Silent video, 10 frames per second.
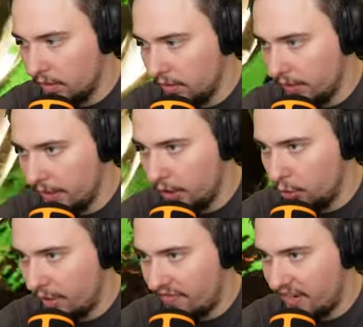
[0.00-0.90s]
Be
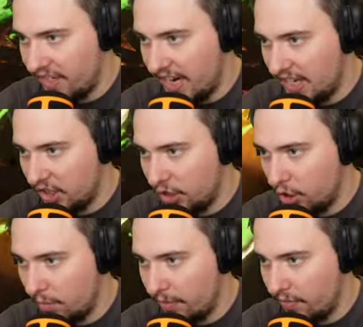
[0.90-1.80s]
doing fantastic
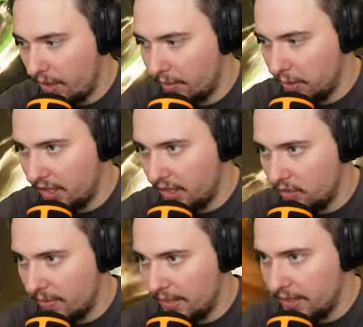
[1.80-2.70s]
job if I would say
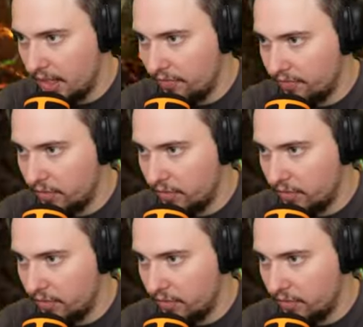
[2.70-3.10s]
so myself.